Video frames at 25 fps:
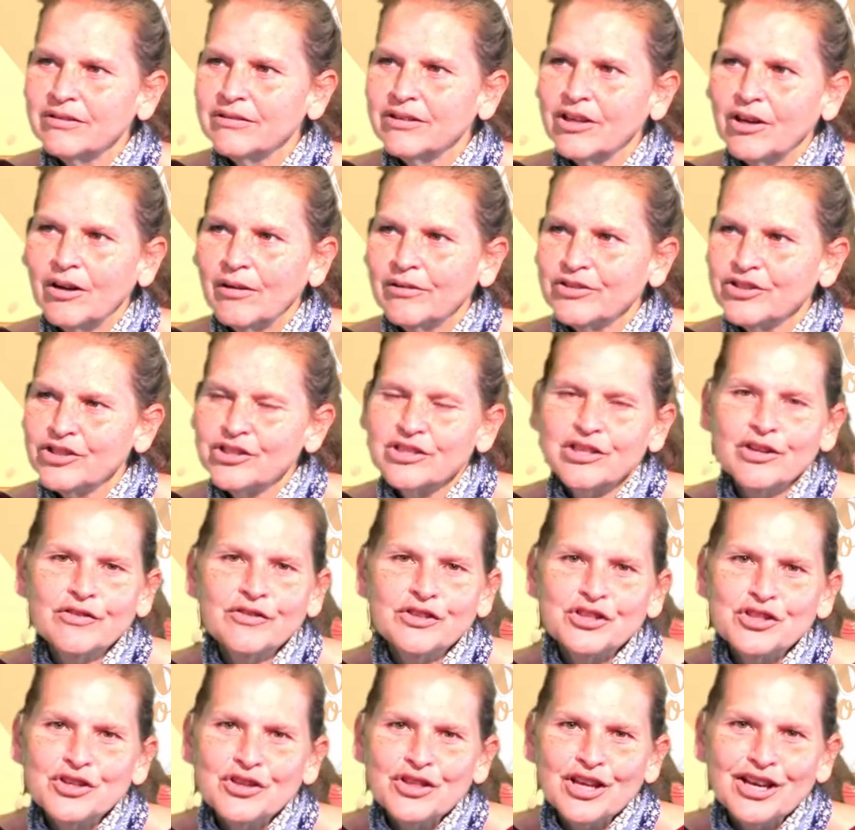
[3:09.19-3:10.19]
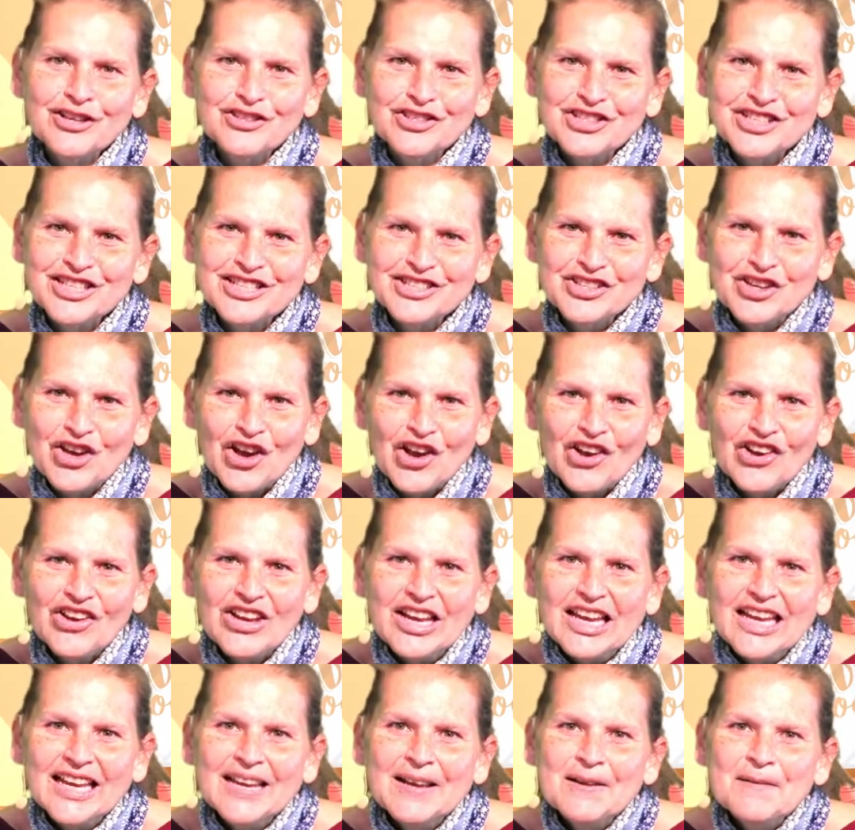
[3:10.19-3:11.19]
yeah, just over 2000 years ago,
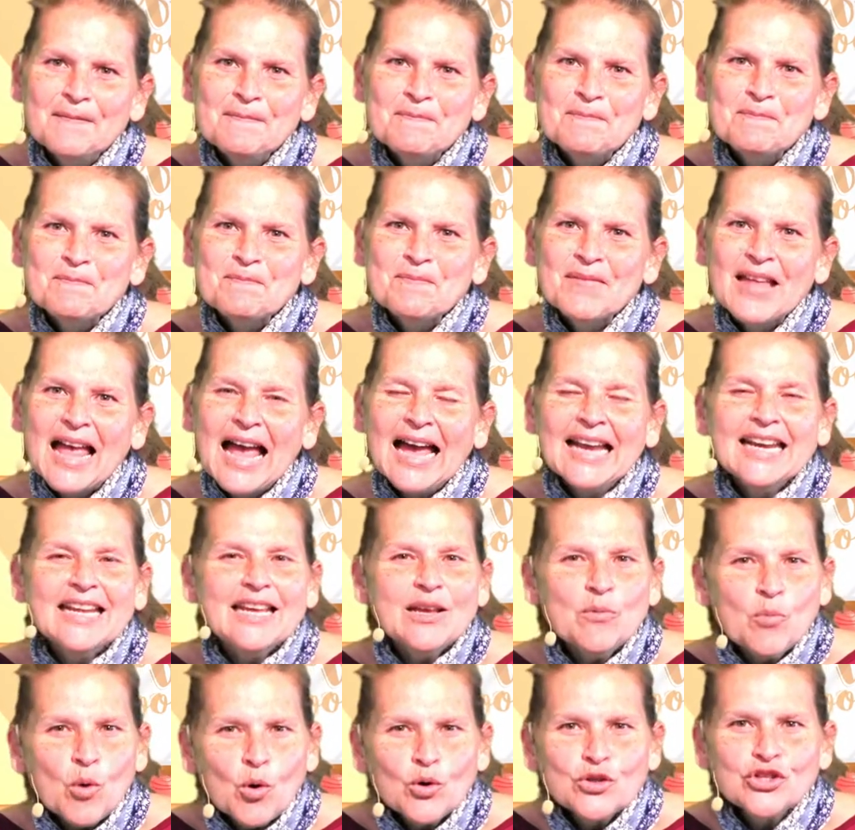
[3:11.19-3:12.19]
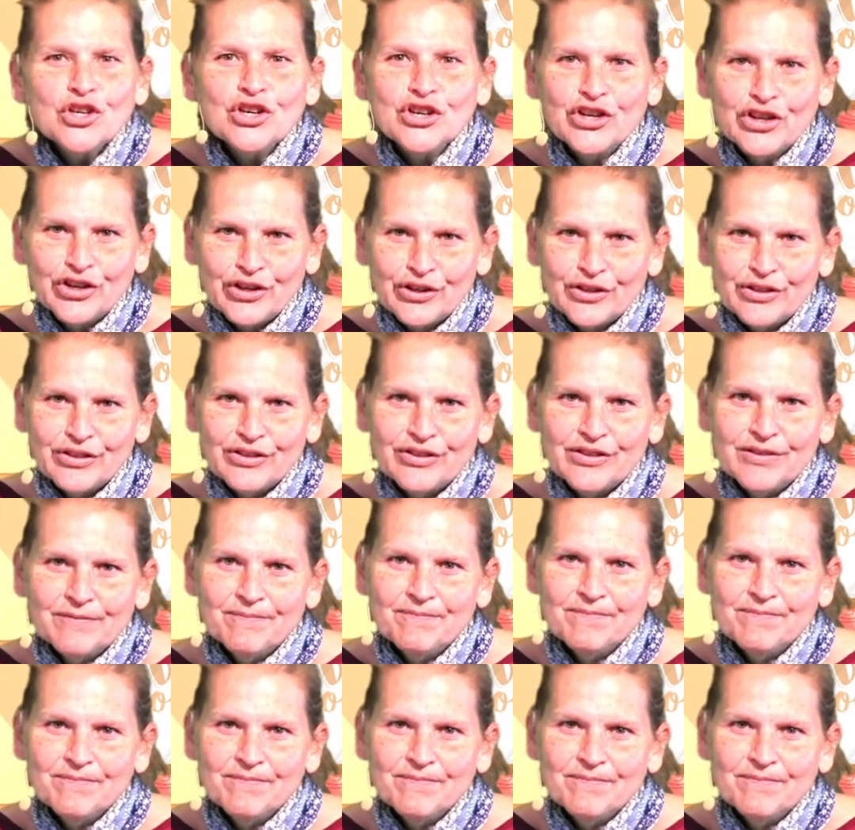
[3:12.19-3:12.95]
and he walked on earth.